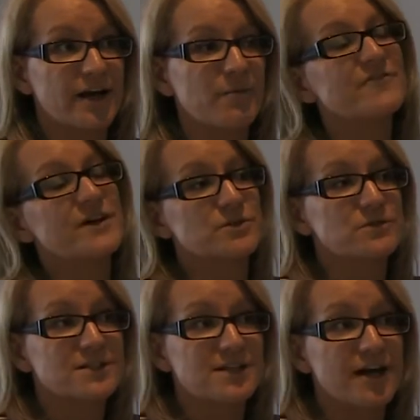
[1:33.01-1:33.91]
a virtual
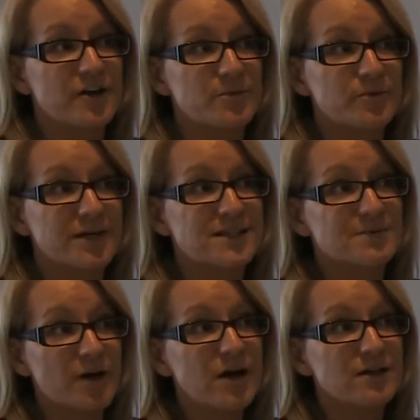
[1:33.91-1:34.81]
design on a Barina
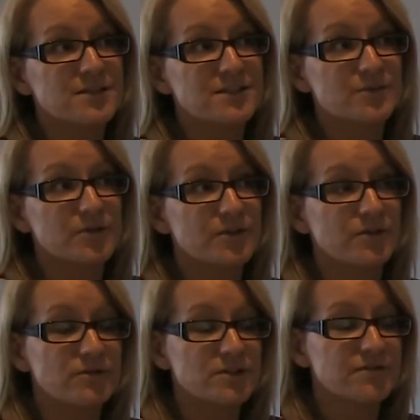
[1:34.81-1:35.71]
Spark to support the
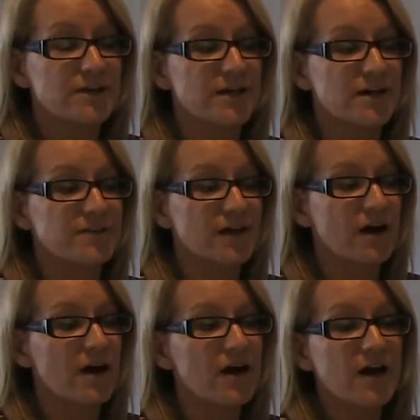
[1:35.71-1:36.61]
launch of the
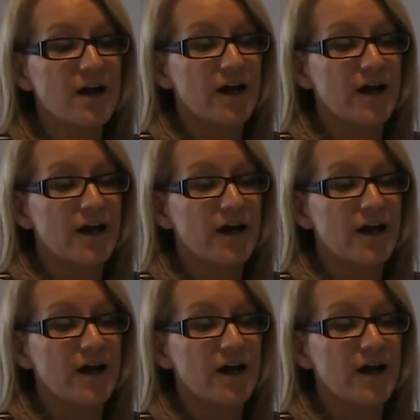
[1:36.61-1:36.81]
car.